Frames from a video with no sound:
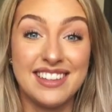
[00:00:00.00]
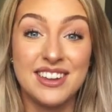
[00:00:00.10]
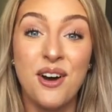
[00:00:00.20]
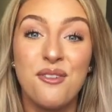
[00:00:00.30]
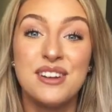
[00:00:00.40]
They're
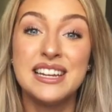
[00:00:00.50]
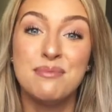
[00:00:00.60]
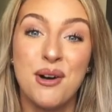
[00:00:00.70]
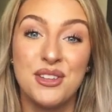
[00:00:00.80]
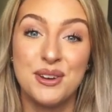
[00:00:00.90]
not really
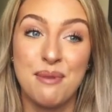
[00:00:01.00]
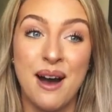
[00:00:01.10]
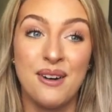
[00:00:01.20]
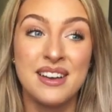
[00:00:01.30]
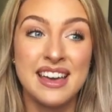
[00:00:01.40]
bothered
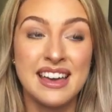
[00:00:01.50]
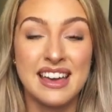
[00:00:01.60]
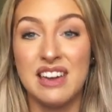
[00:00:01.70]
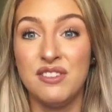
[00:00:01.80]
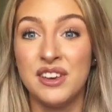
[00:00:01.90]
about
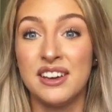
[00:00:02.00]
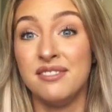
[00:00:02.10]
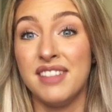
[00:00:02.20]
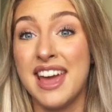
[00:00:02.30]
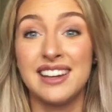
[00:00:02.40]
if you
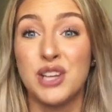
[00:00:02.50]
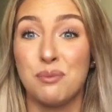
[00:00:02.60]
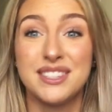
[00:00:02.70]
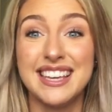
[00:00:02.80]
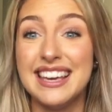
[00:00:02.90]
can hit a top
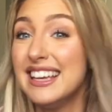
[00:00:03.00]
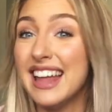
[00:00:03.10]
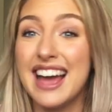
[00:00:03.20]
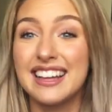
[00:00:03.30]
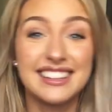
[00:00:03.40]
C,
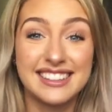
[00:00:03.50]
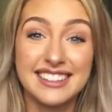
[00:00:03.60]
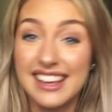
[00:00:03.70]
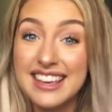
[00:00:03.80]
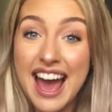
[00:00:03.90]
like,
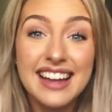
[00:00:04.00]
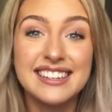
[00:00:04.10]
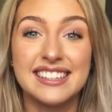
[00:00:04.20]
yet.